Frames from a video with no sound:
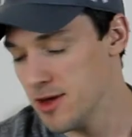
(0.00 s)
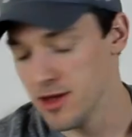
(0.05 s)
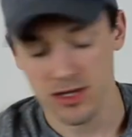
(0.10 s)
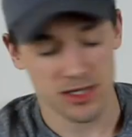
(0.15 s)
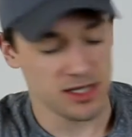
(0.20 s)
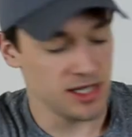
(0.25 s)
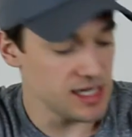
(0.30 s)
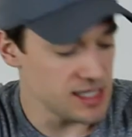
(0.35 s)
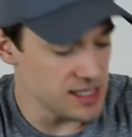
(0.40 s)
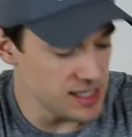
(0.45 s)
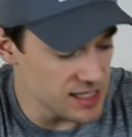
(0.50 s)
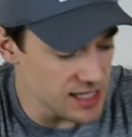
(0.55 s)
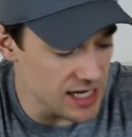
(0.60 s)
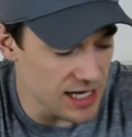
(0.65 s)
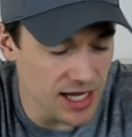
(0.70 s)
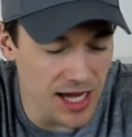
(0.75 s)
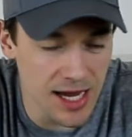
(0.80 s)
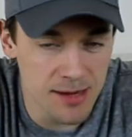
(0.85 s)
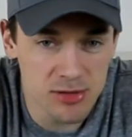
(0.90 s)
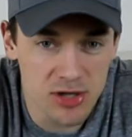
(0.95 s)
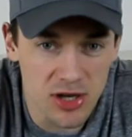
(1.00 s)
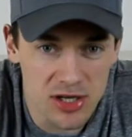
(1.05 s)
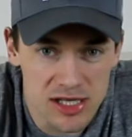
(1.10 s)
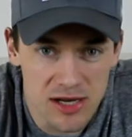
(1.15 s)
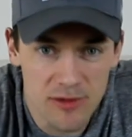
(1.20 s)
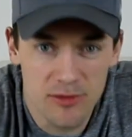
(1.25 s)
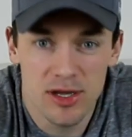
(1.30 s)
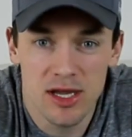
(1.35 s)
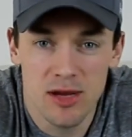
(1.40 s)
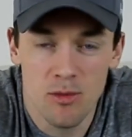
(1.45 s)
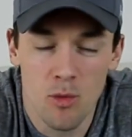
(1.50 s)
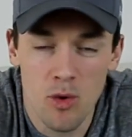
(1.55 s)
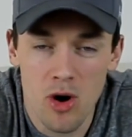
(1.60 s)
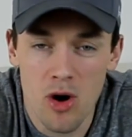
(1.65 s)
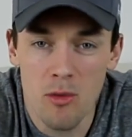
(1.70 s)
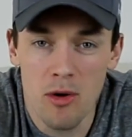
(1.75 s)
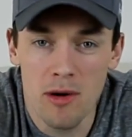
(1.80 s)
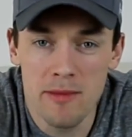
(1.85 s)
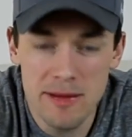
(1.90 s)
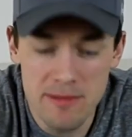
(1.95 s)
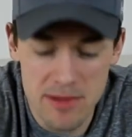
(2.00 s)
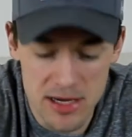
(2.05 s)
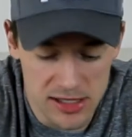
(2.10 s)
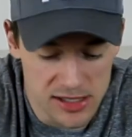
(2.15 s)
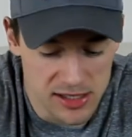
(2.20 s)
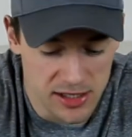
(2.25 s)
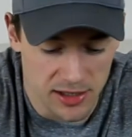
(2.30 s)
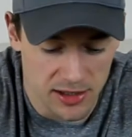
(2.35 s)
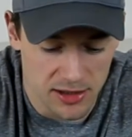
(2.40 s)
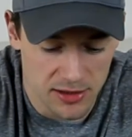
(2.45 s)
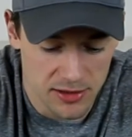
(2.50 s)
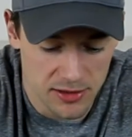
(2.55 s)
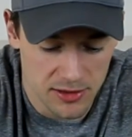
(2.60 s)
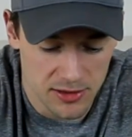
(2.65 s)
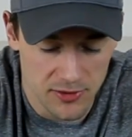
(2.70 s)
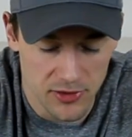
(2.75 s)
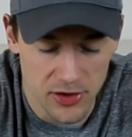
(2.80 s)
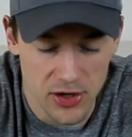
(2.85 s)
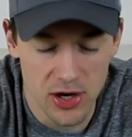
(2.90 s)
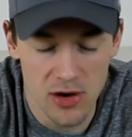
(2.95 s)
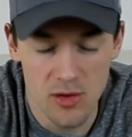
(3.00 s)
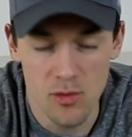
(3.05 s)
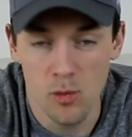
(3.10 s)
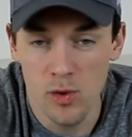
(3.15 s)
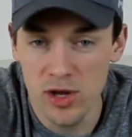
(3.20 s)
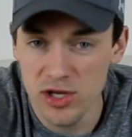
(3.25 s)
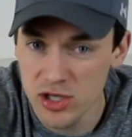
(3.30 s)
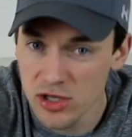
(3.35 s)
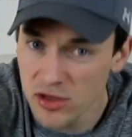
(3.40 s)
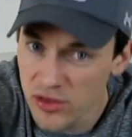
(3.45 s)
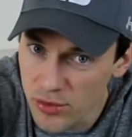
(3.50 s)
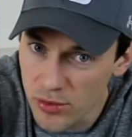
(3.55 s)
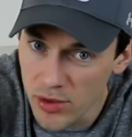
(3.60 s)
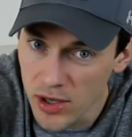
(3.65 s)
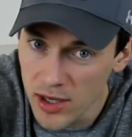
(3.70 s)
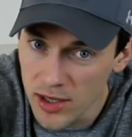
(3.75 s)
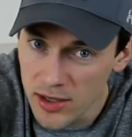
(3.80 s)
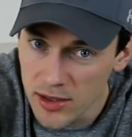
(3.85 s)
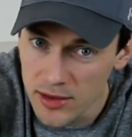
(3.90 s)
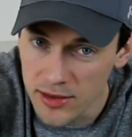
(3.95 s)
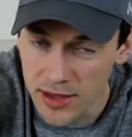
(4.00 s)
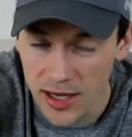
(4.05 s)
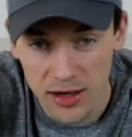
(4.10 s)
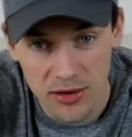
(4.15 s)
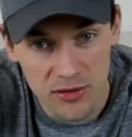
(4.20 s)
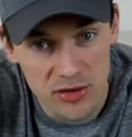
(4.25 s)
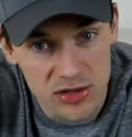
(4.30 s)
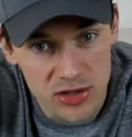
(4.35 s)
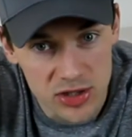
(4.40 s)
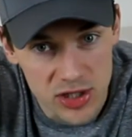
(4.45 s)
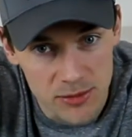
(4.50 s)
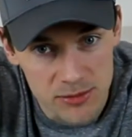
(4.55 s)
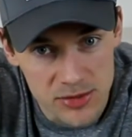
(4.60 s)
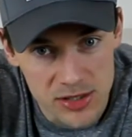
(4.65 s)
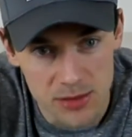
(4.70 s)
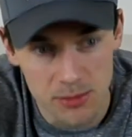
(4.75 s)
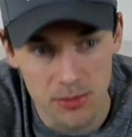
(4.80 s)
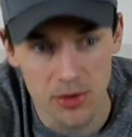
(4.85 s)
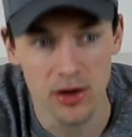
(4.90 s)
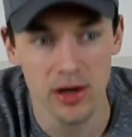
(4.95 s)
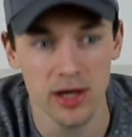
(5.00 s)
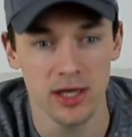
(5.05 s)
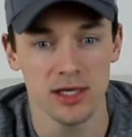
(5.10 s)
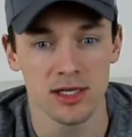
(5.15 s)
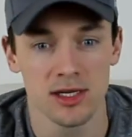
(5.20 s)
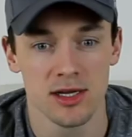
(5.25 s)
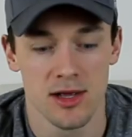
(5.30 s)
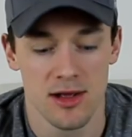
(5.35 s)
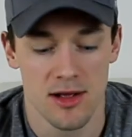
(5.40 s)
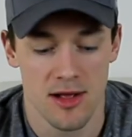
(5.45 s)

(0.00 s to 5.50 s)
So that's the stack of games, guys. What am I missing? You know, Witcher 3, that jumps to mind.